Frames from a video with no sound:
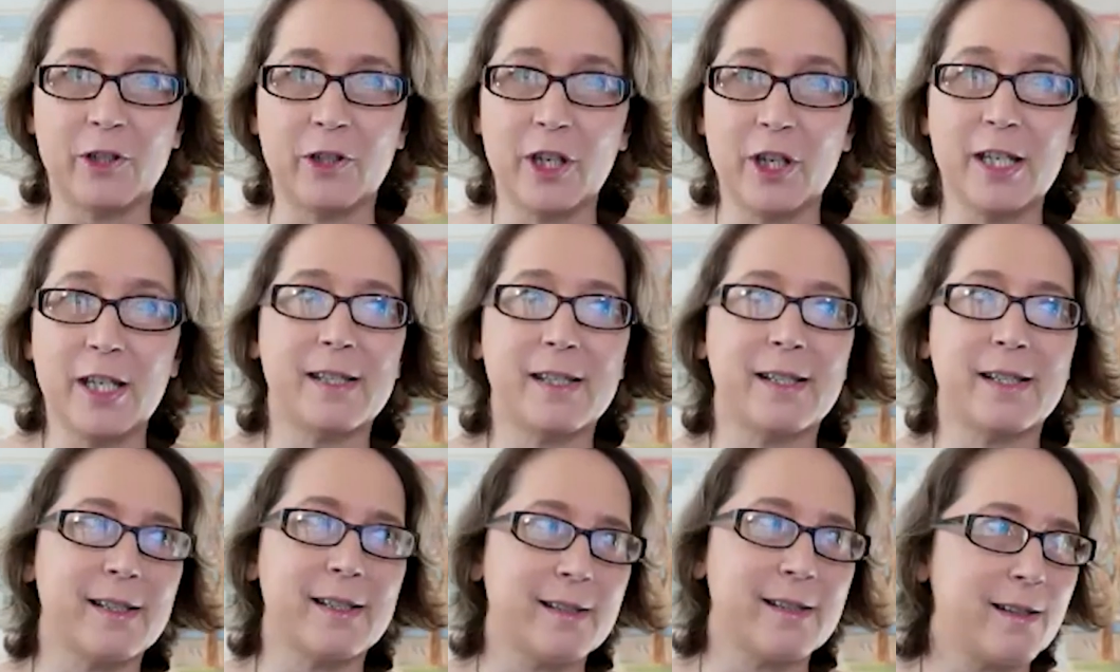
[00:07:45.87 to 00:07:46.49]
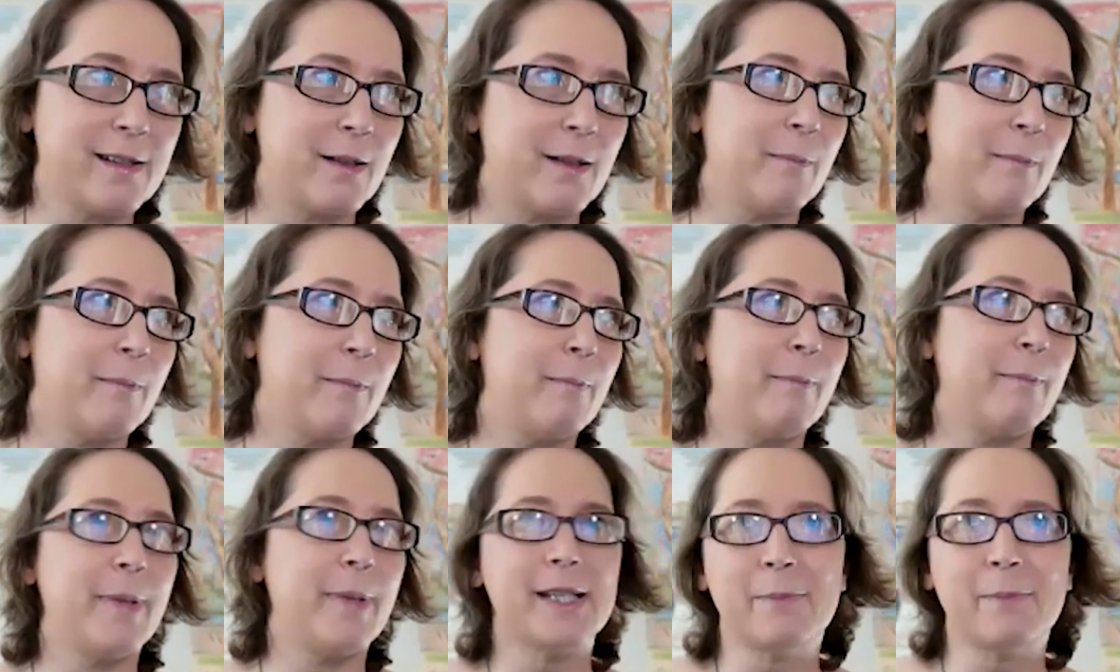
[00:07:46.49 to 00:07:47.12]
Jesus, the
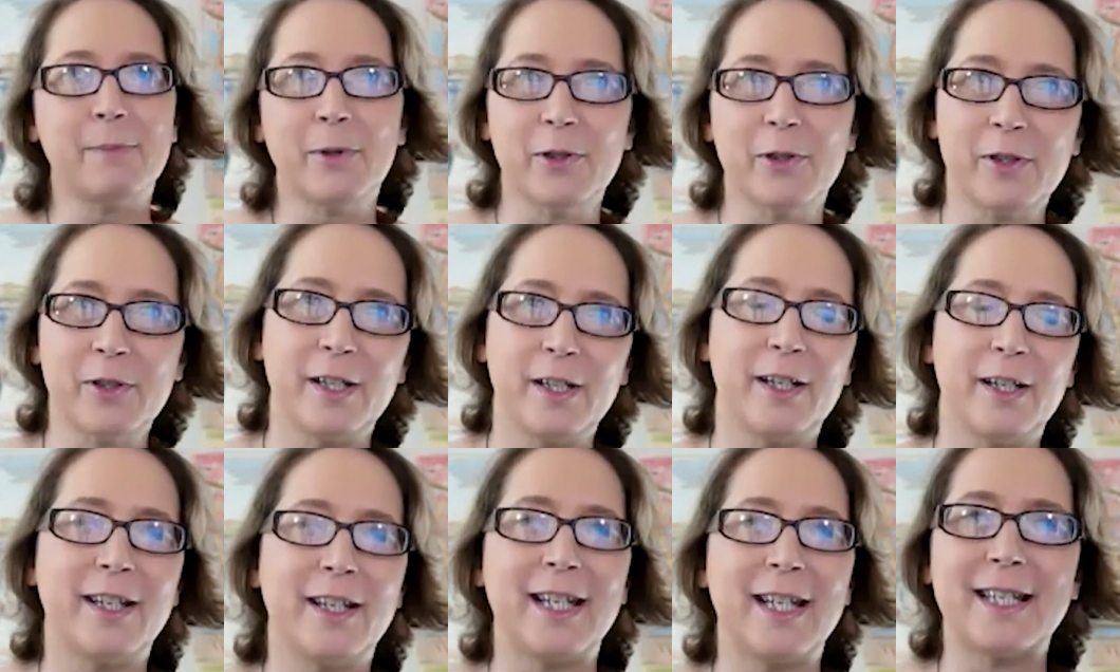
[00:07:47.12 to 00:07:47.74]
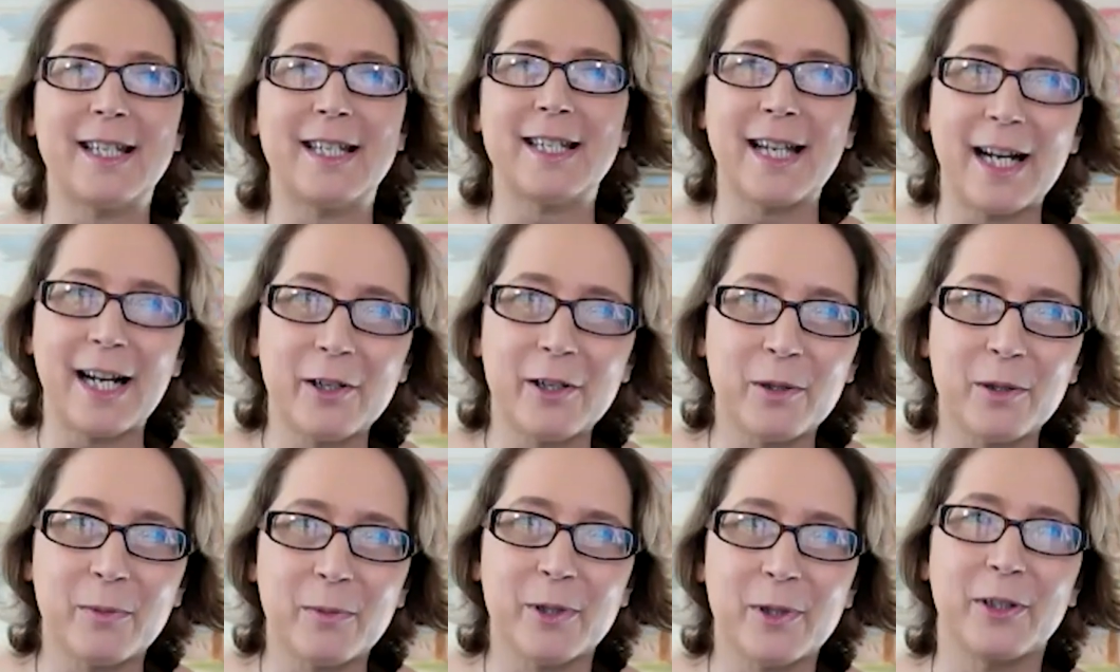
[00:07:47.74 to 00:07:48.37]
best person in the
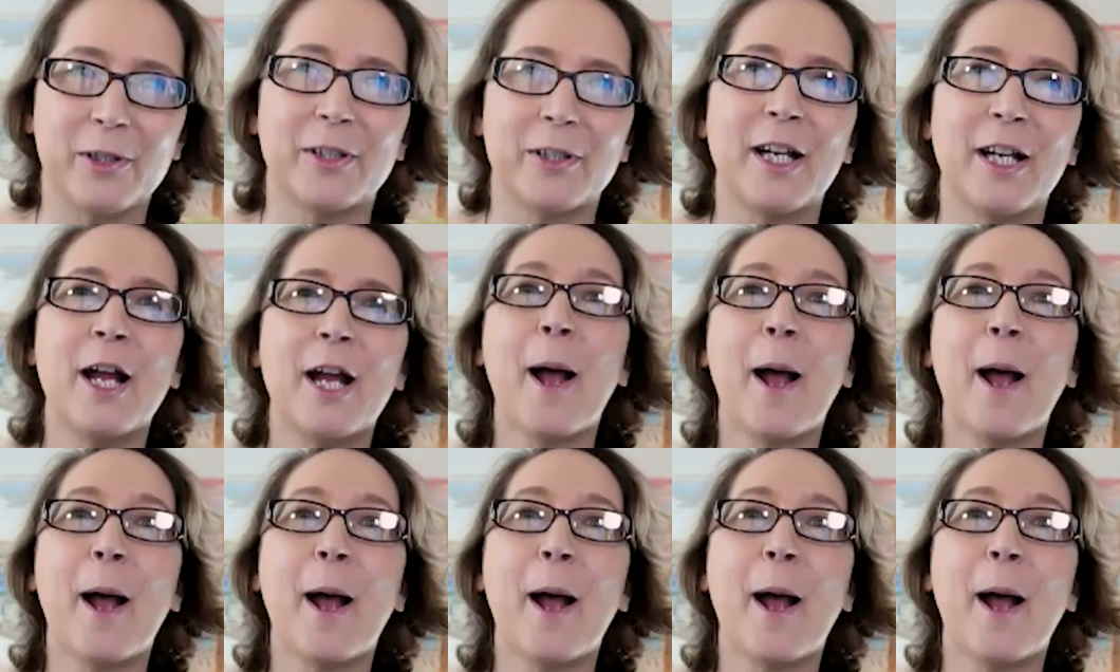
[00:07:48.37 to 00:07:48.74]
entire world,